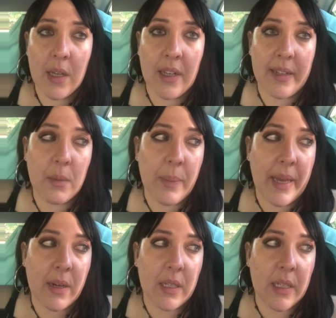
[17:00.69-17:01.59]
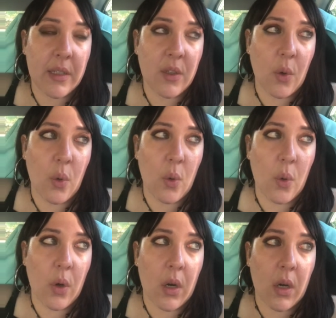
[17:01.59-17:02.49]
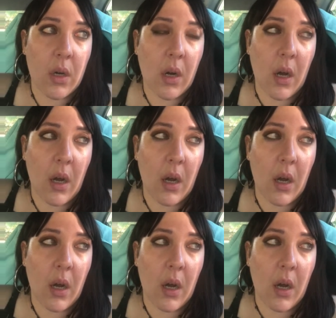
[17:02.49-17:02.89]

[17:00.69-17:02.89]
got married or